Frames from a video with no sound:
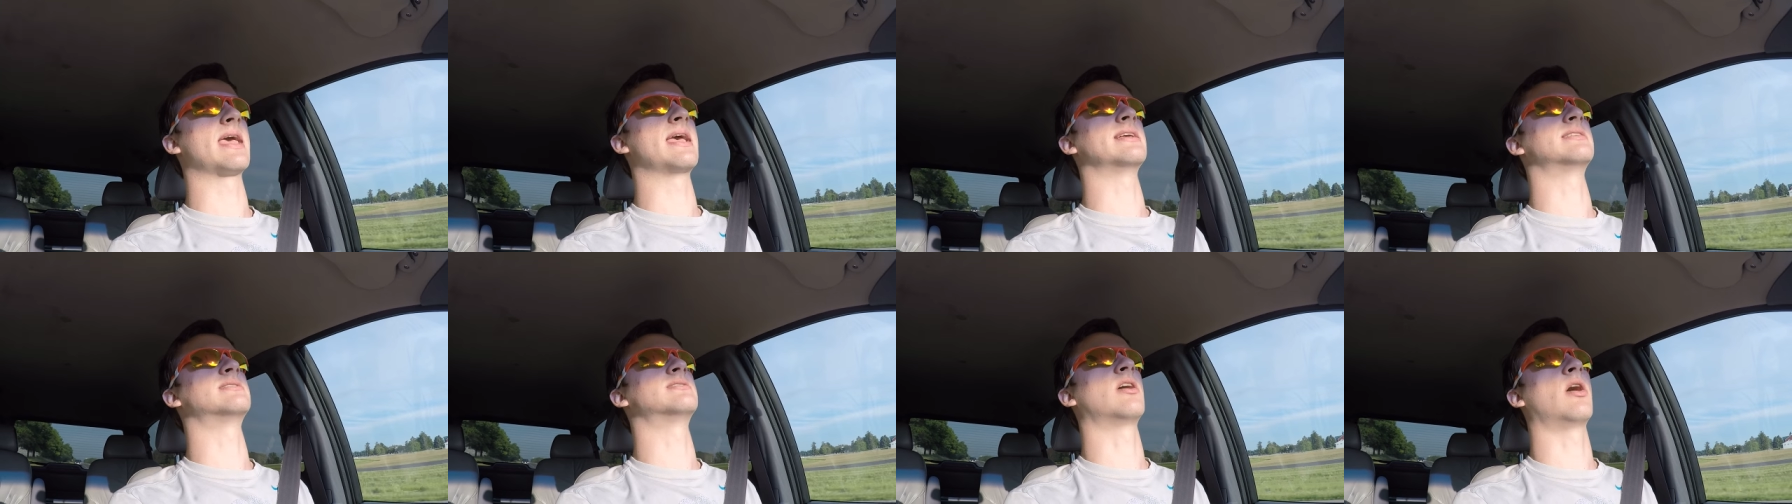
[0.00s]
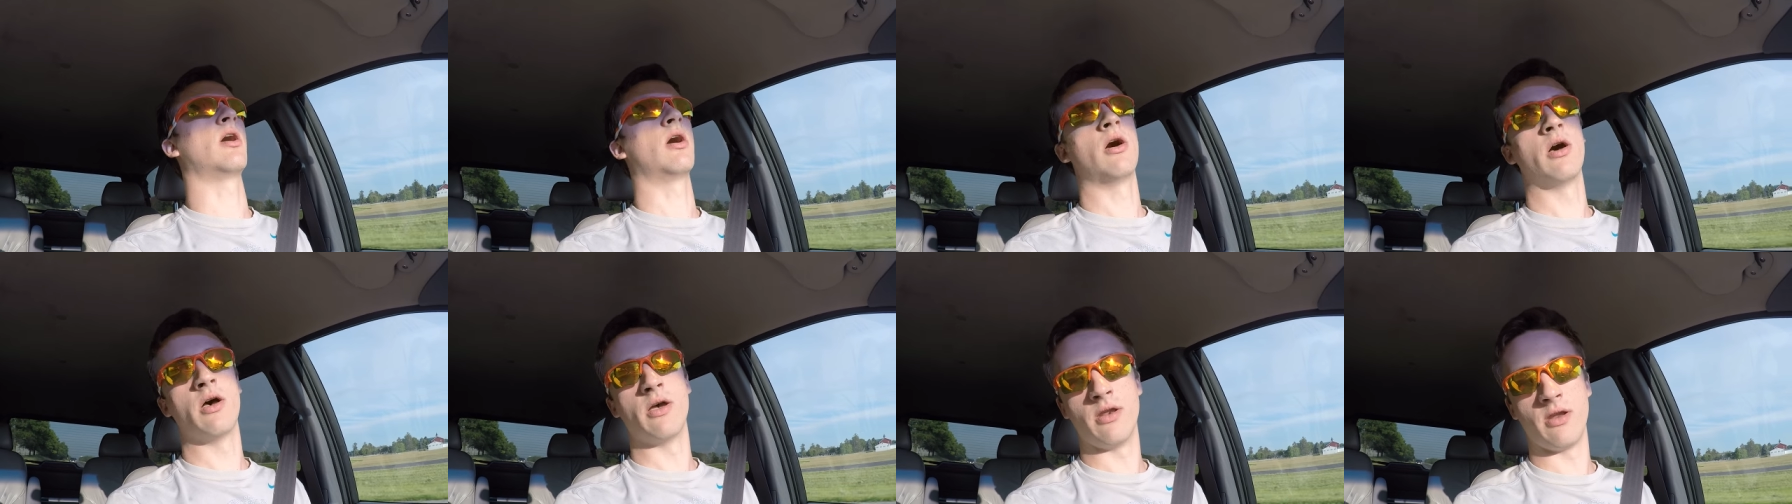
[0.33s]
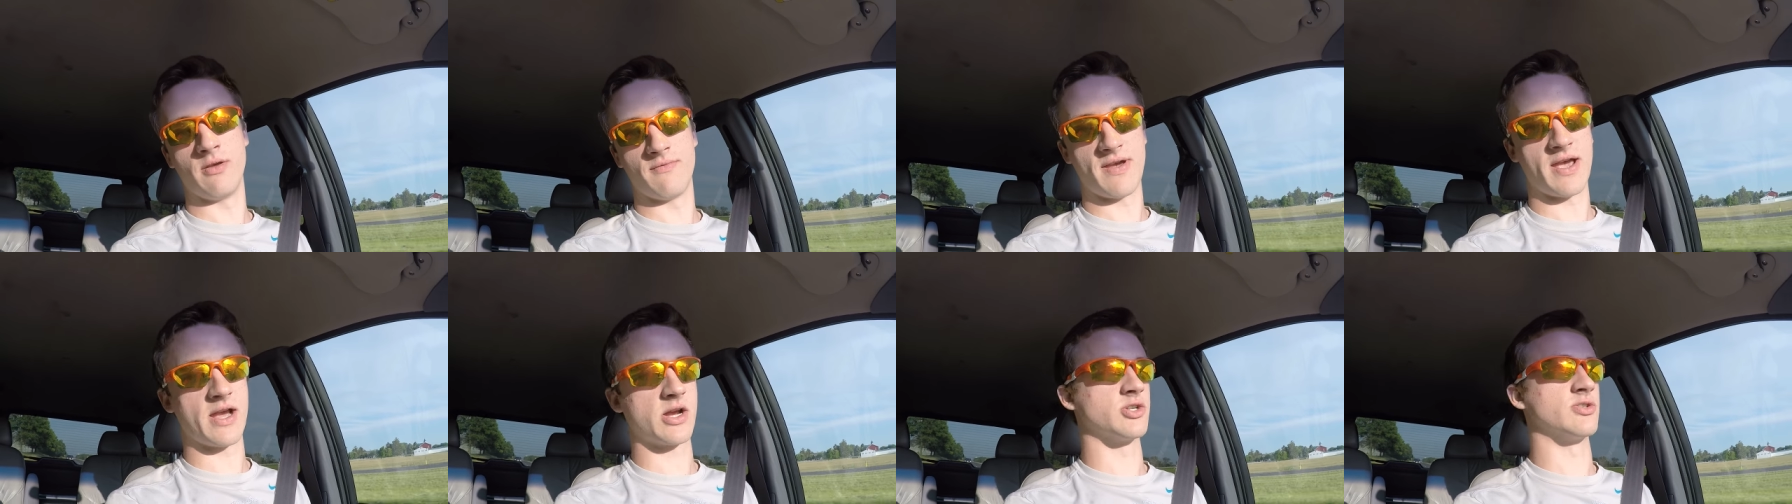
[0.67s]
a ton
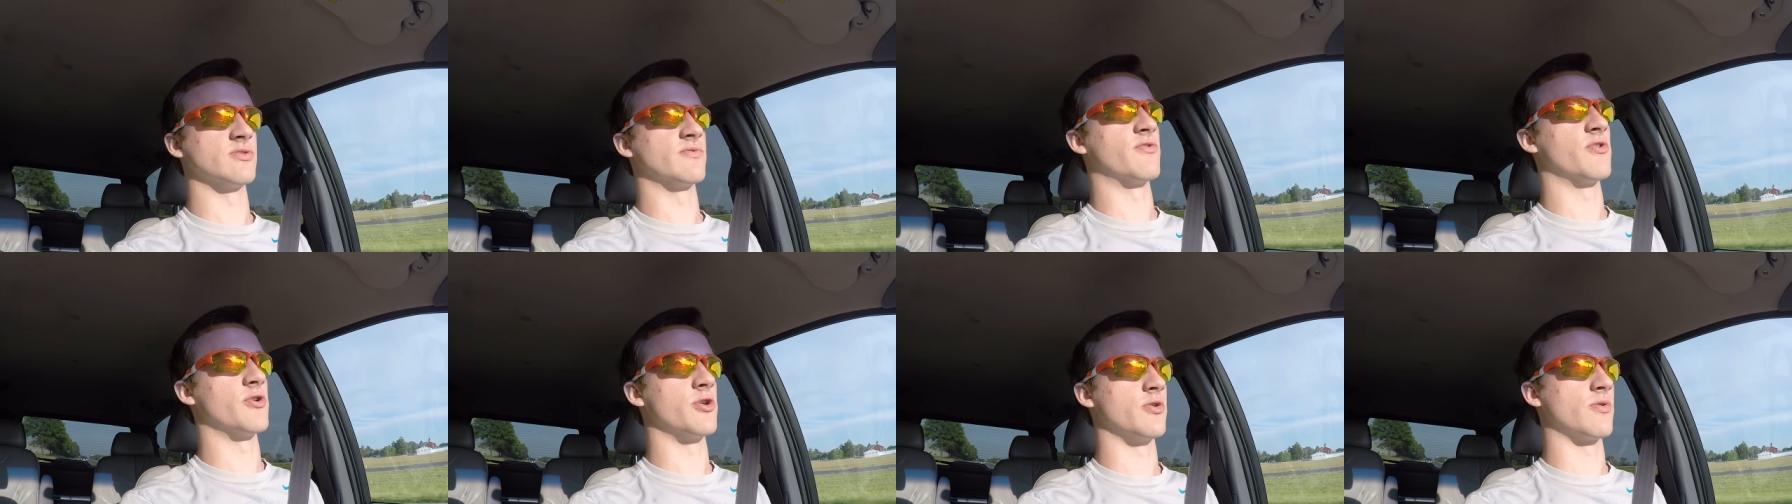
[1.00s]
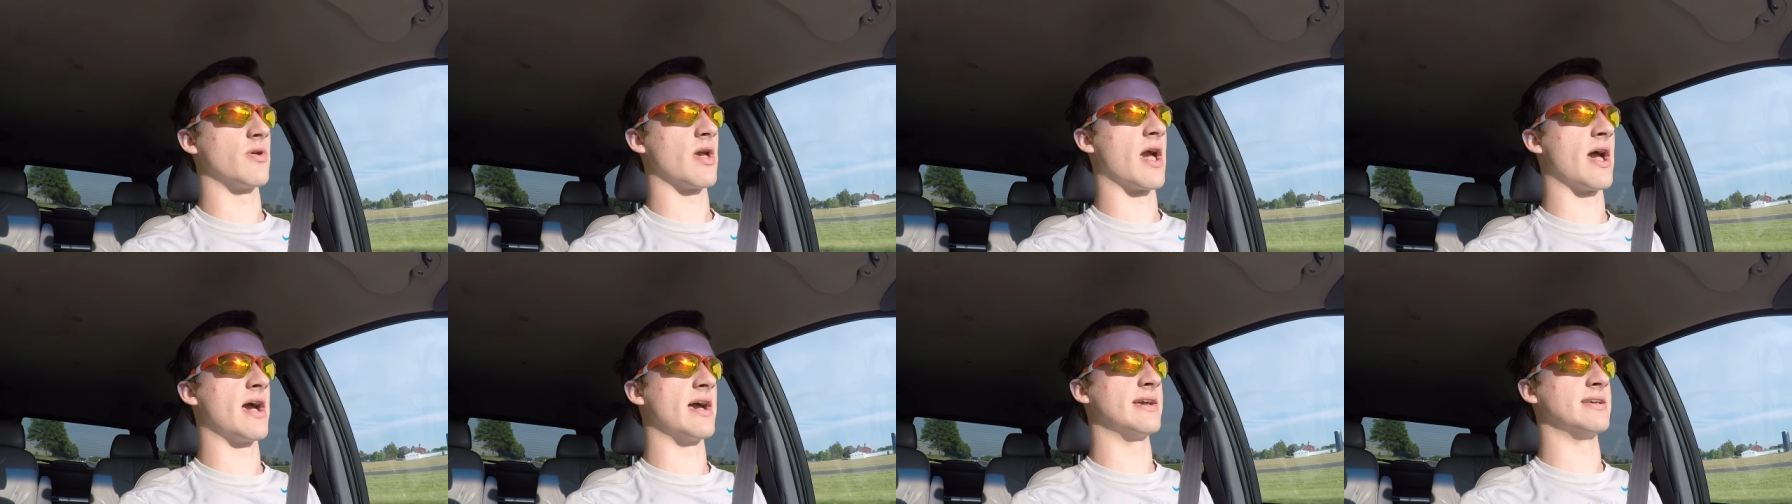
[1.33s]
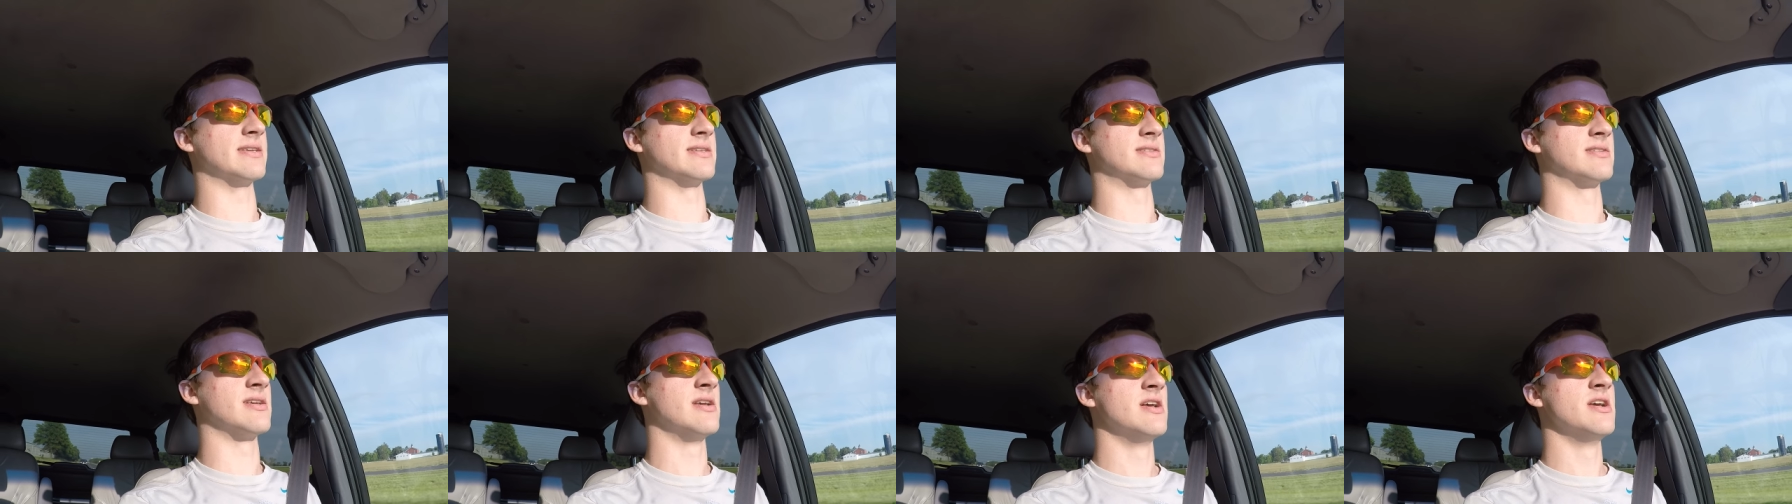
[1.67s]
of action for you
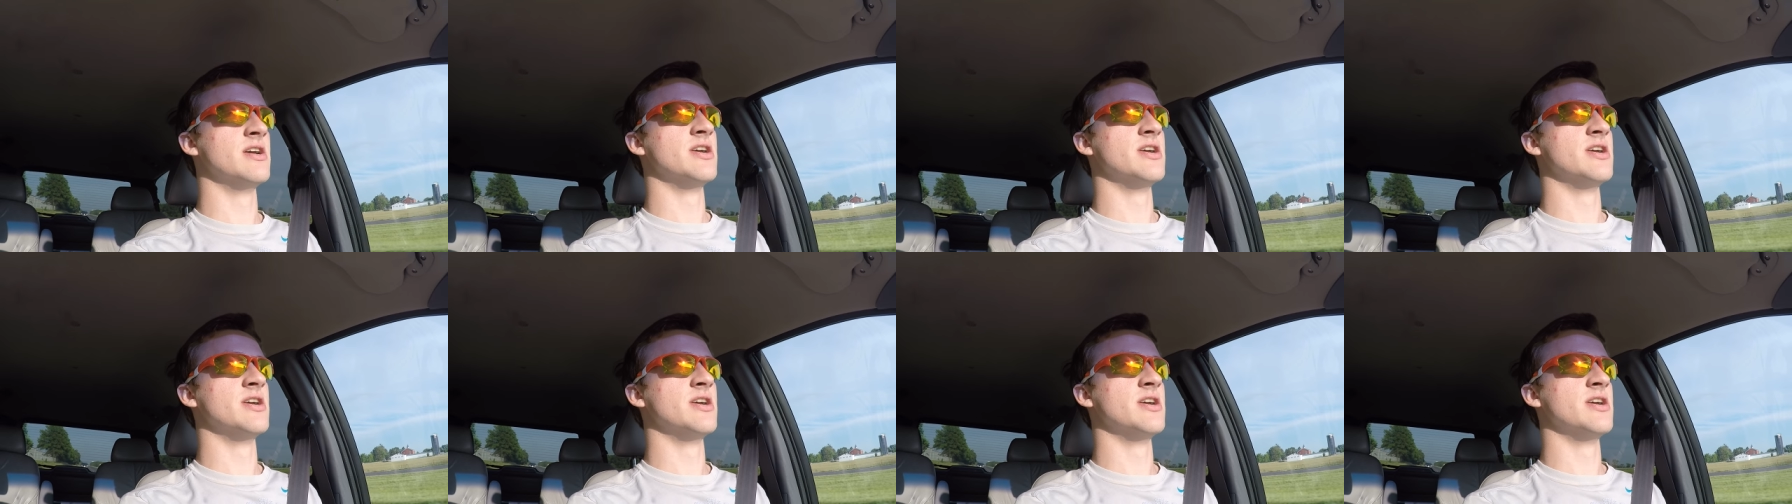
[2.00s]
guys,